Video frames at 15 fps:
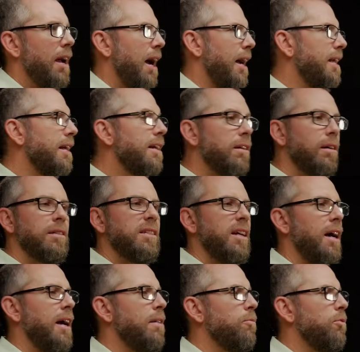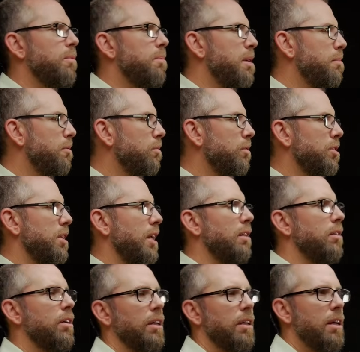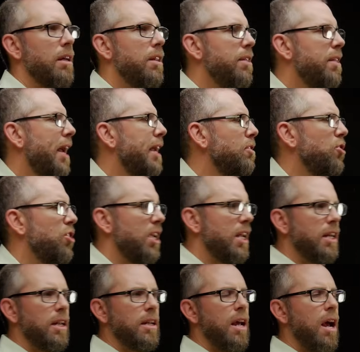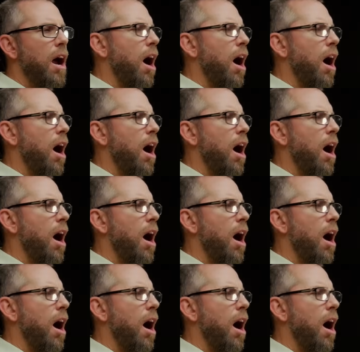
I get it all the time, where people will say, look, they cheated,